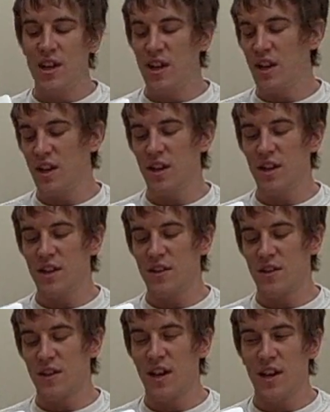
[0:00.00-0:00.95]
E-ink
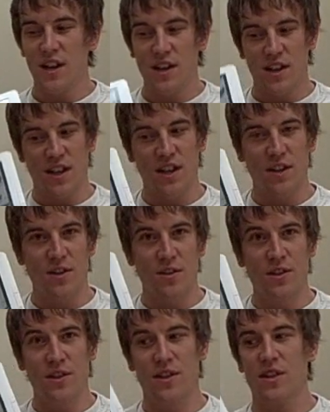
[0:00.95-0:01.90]
is like the
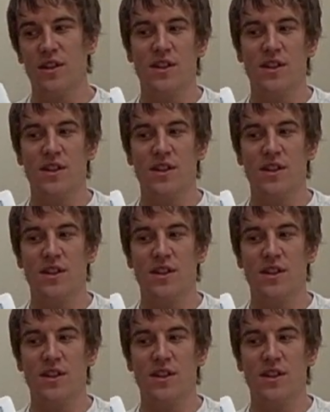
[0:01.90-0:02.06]
Kindle,